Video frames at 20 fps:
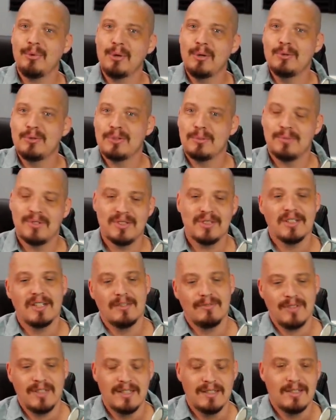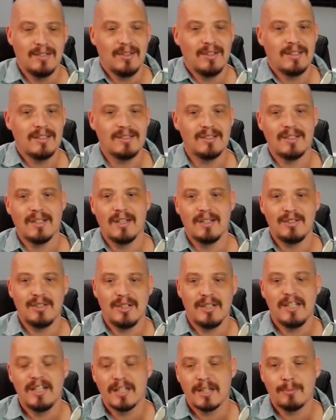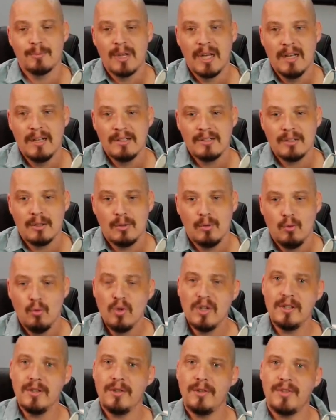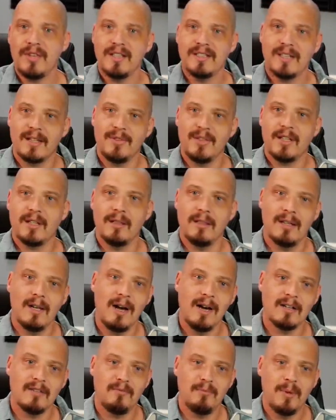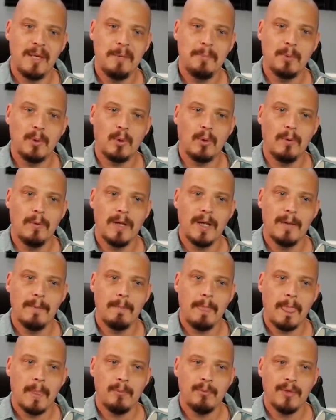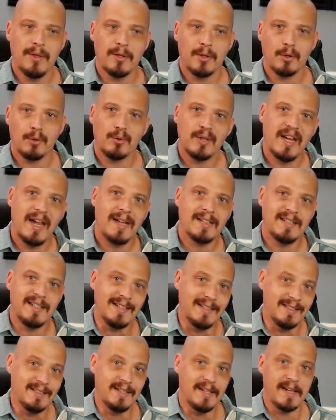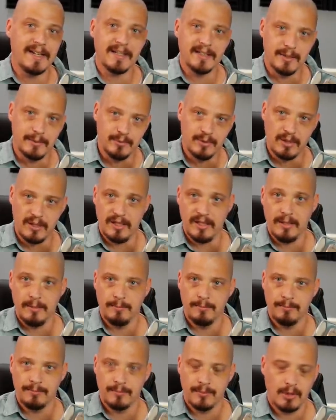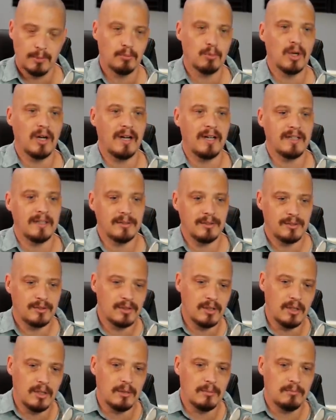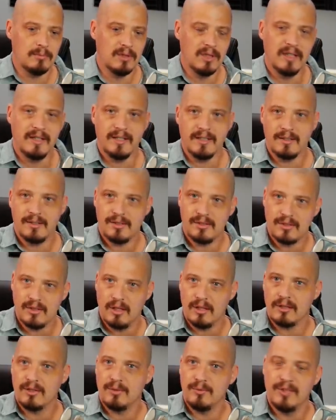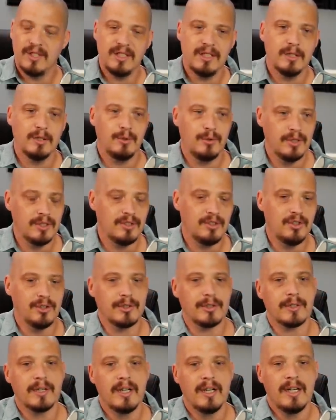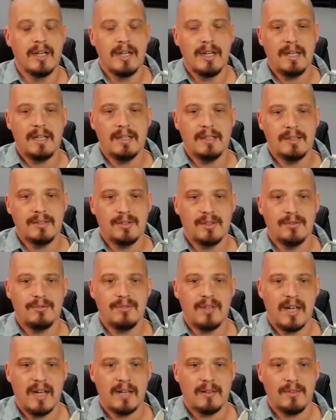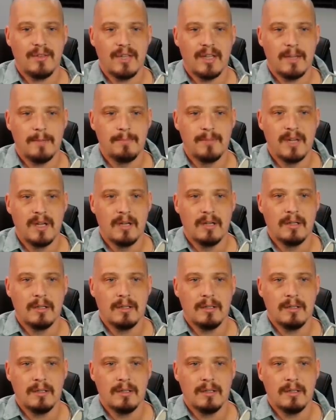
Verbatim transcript: throw some stuff into the discussion here. So one of the things I think a lot of people that are reacting negatively to Bryan's Linux Sucks video this year is the fact that,